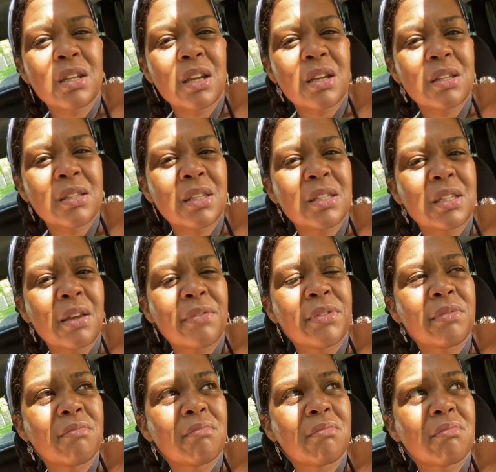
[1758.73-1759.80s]
since I've,
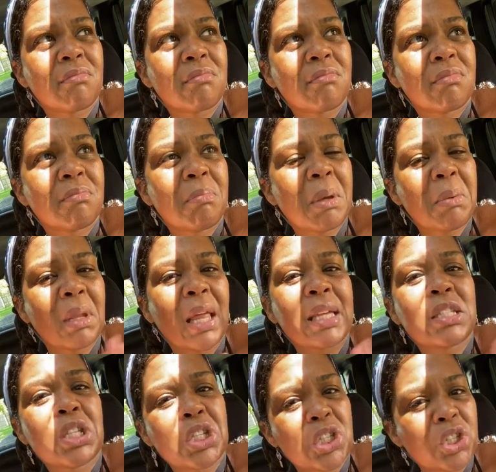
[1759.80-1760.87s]
maybe the
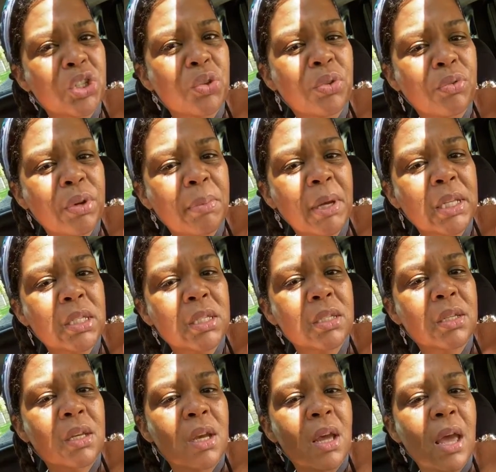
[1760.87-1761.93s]
last 2-3
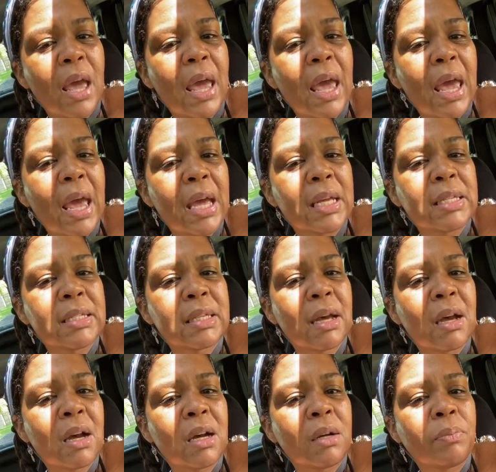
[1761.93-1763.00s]
months. And,
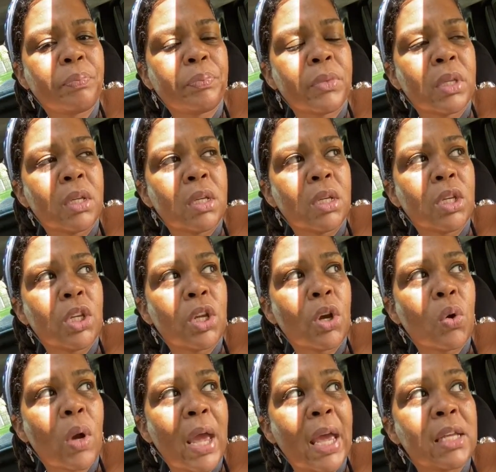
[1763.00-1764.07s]
you
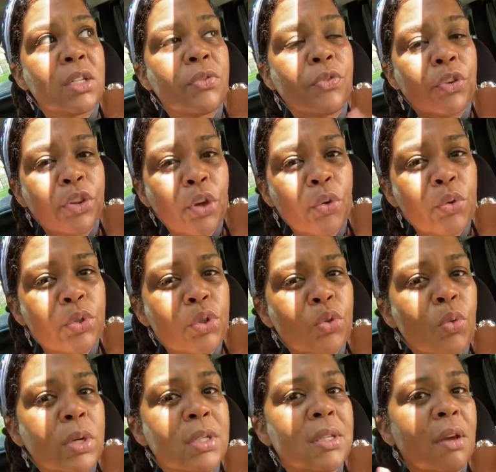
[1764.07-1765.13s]
know, and for those
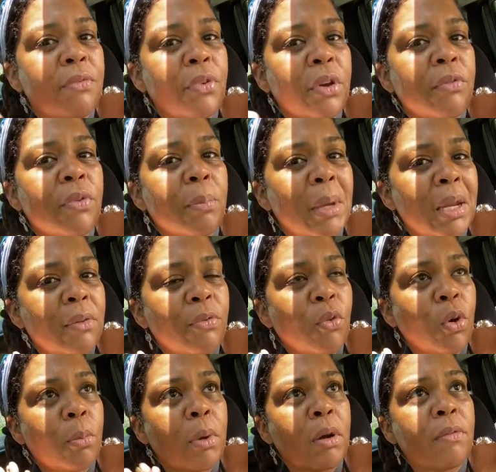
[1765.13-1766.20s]
who are suffering from any
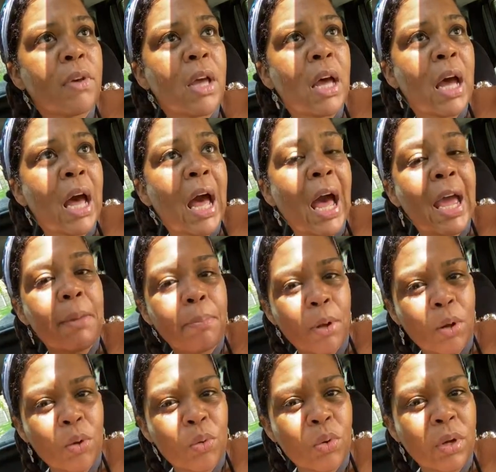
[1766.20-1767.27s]
form of
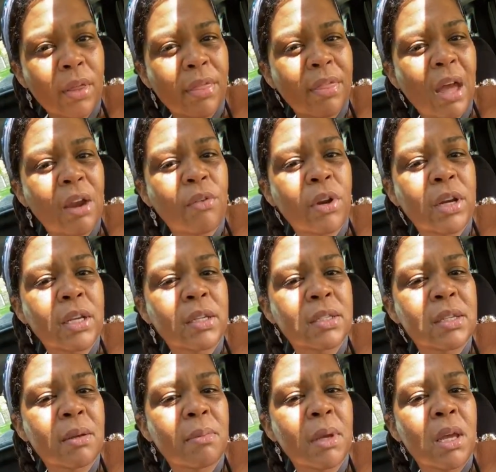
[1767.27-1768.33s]

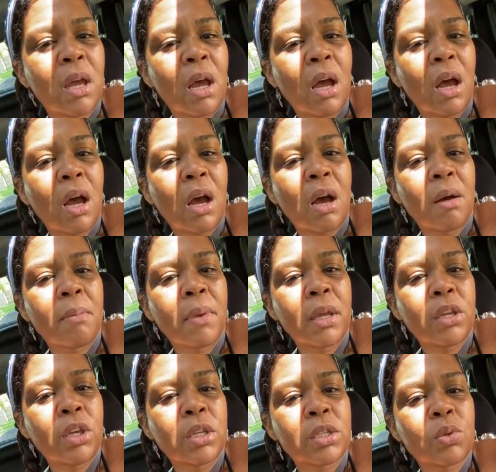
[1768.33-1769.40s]
thyroidism,
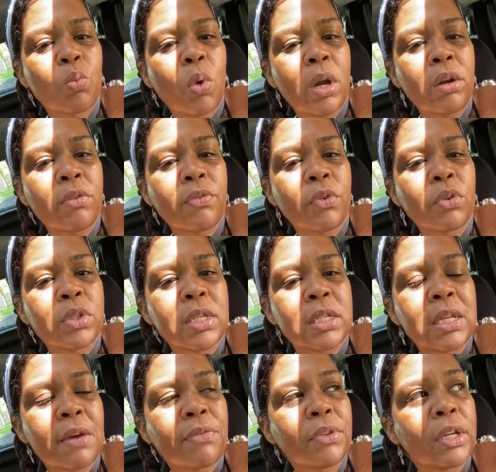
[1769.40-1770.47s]
it's wonderful to
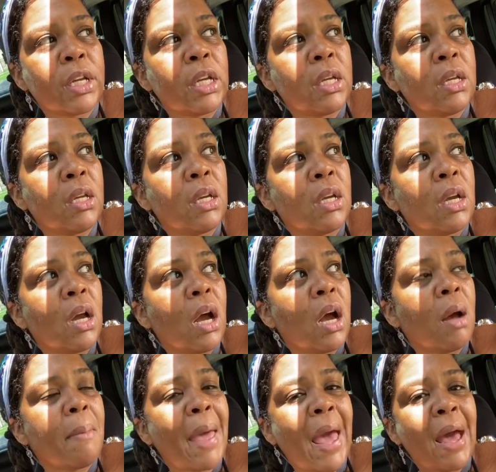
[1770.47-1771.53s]
definitely
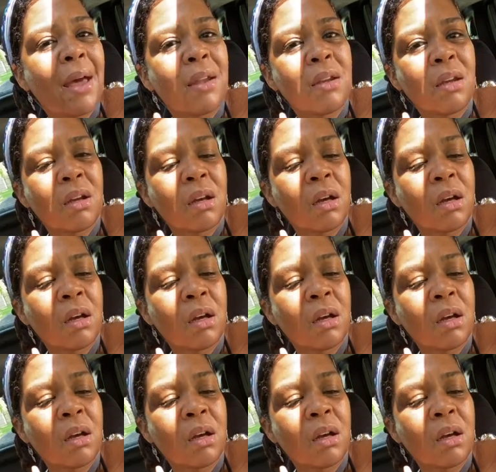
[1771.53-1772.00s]
add,